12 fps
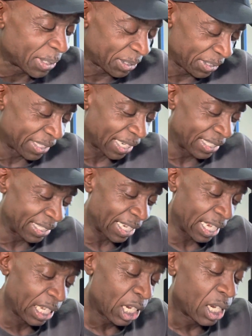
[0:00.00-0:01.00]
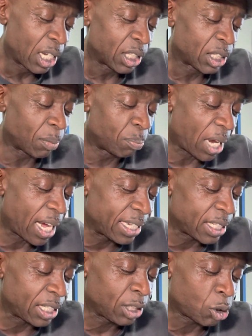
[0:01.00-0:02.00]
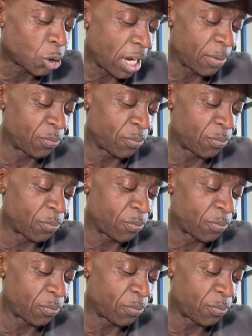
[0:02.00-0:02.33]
said. Yeah, the Biden crime